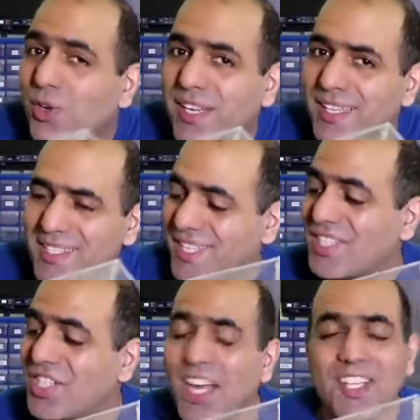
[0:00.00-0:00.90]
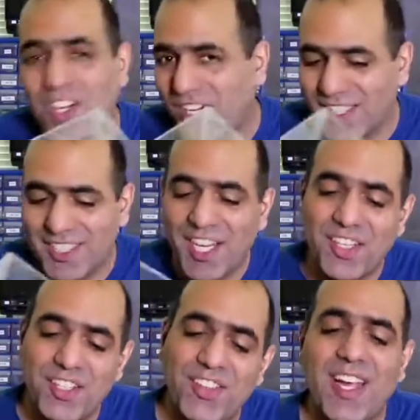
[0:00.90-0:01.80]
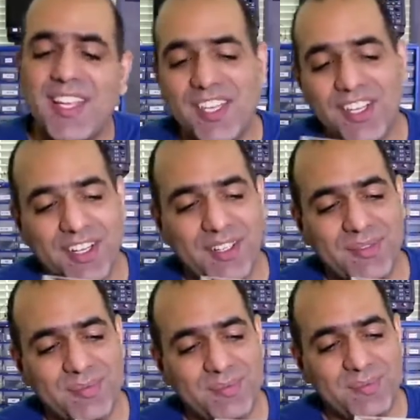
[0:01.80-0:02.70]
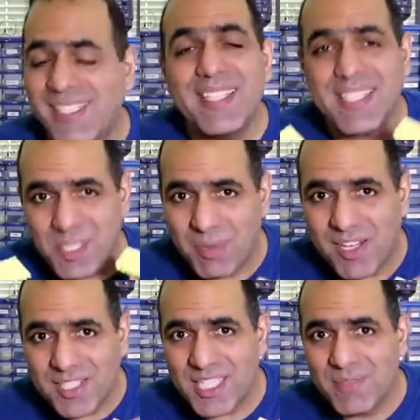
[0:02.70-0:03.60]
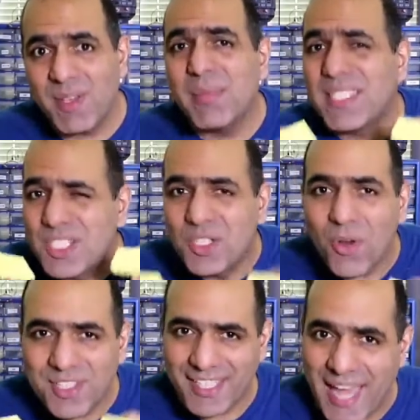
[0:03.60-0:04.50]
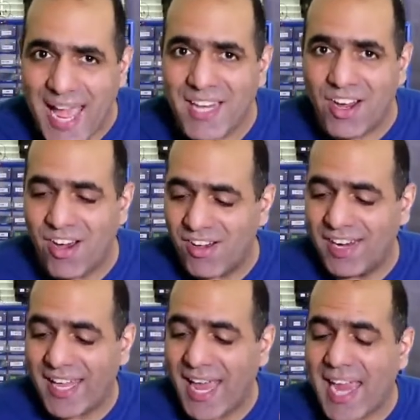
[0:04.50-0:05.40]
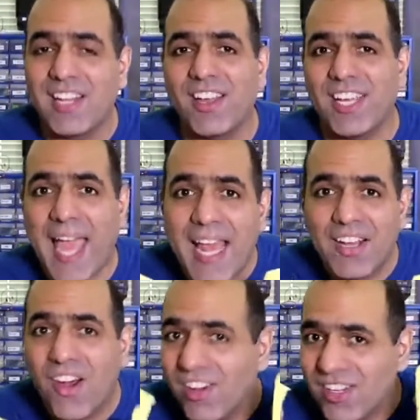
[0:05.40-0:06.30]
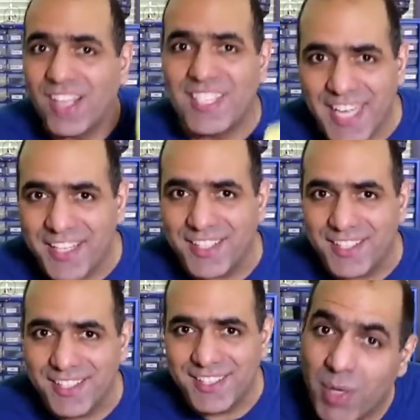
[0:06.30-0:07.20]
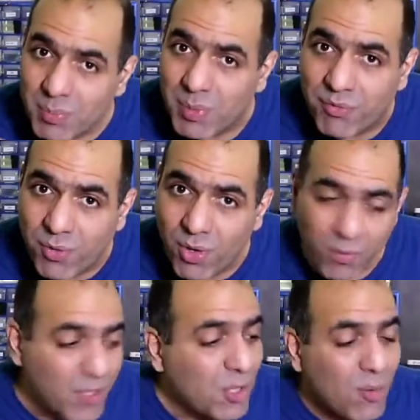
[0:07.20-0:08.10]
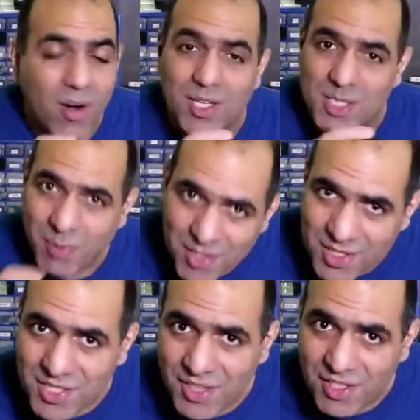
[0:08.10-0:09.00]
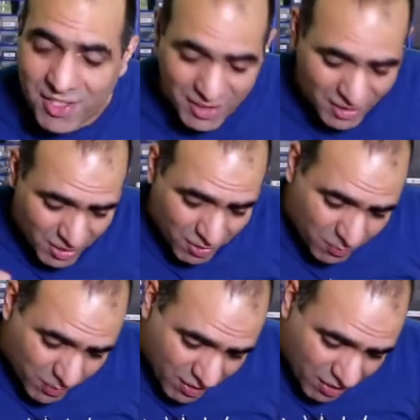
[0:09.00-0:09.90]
glue these inside our container right here. These sponges will be soaked in alcohol and act like alcohol container. But before we glue our sponges in there, we